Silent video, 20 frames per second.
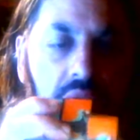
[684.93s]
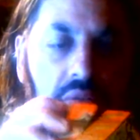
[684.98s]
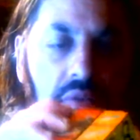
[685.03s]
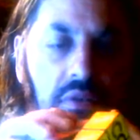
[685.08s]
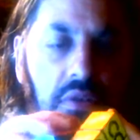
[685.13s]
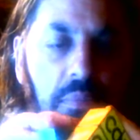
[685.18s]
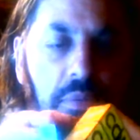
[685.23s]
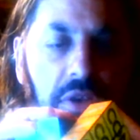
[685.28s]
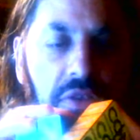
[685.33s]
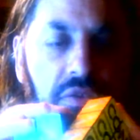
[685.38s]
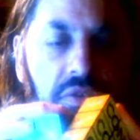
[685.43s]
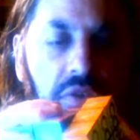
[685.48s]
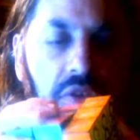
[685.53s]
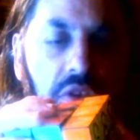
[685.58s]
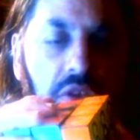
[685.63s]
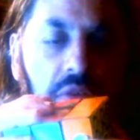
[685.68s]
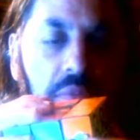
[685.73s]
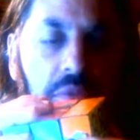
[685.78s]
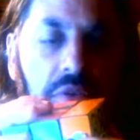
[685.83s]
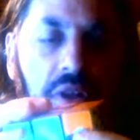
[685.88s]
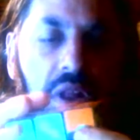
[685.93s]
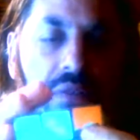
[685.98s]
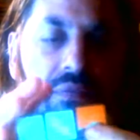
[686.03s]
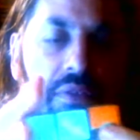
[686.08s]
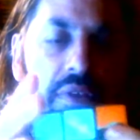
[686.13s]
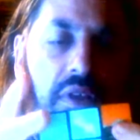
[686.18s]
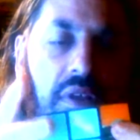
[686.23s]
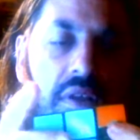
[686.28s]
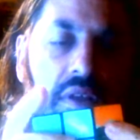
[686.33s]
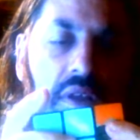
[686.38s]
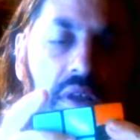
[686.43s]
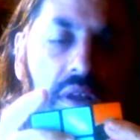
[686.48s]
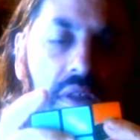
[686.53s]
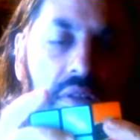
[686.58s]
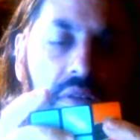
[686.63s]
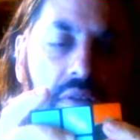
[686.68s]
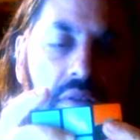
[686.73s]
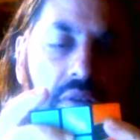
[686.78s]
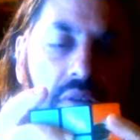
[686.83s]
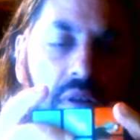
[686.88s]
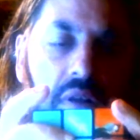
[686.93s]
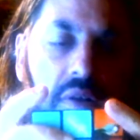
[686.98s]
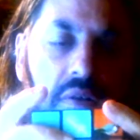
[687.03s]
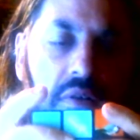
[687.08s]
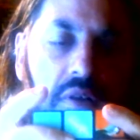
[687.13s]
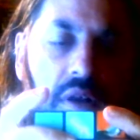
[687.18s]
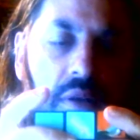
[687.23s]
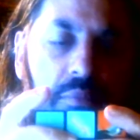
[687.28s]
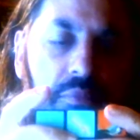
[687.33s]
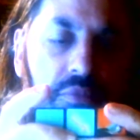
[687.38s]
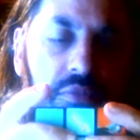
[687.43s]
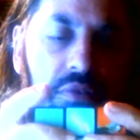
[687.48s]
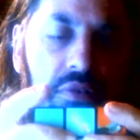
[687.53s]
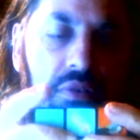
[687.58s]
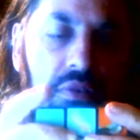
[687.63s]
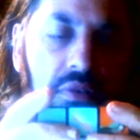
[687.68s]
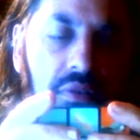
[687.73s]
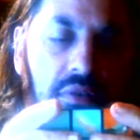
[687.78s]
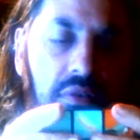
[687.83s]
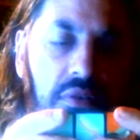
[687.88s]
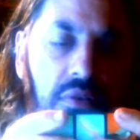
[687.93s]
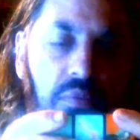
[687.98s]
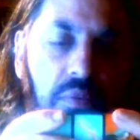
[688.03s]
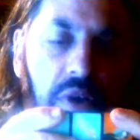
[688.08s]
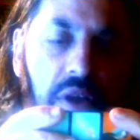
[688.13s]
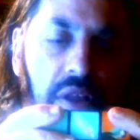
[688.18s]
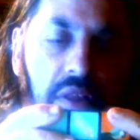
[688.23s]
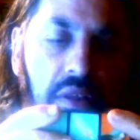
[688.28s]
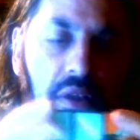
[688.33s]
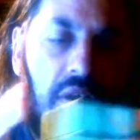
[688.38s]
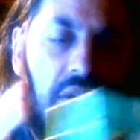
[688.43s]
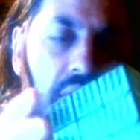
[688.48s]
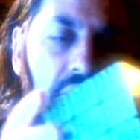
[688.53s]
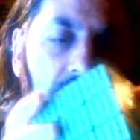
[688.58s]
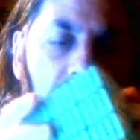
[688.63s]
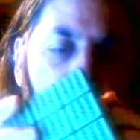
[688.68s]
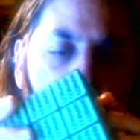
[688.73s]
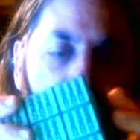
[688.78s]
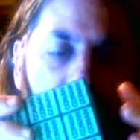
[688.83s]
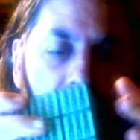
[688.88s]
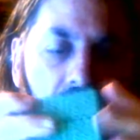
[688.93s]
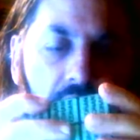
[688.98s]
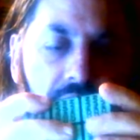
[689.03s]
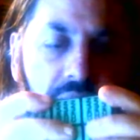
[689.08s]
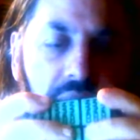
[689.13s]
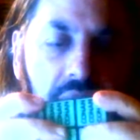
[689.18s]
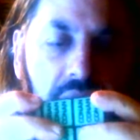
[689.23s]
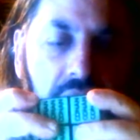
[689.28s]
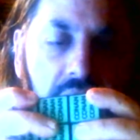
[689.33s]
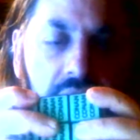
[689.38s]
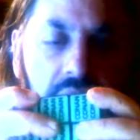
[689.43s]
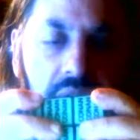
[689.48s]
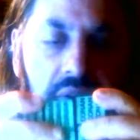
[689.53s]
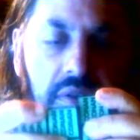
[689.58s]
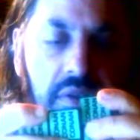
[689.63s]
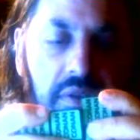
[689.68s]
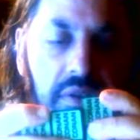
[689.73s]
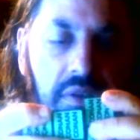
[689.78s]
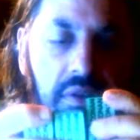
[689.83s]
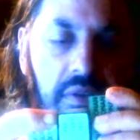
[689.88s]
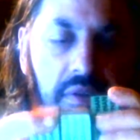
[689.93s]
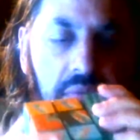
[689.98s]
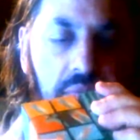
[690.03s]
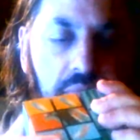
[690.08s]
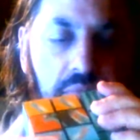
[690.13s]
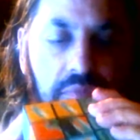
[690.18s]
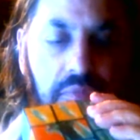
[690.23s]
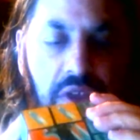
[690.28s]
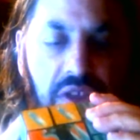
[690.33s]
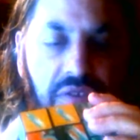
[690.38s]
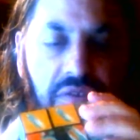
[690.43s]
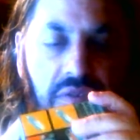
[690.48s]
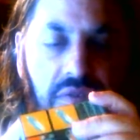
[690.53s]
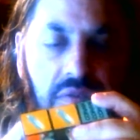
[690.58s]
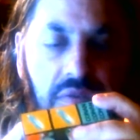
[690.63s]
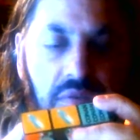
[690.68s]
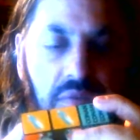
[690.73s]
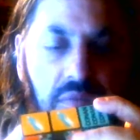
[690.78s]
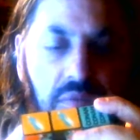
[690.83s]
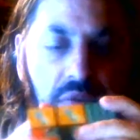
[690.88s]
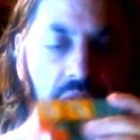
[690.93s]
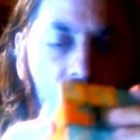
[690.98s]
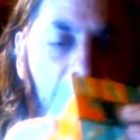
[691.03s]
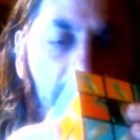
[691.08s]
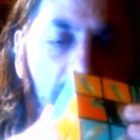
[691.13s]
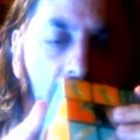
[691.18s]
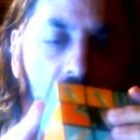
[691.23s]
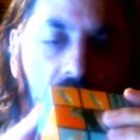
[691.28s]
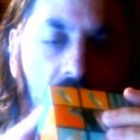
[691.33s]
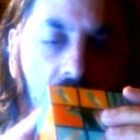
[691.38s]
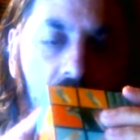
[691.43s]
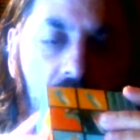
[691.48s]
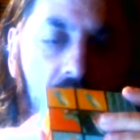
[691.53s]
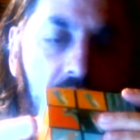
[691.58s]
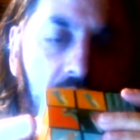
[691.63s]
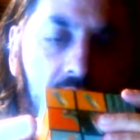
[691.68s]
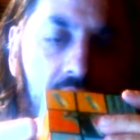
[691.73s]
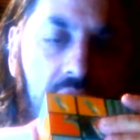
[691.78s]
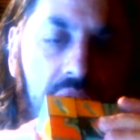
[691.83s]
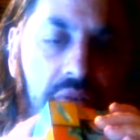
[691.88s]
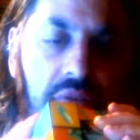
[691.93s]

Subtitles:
it's a puzzle cube. You'd have to, it, you know, comes the way it does, so you'd have to mess with it a little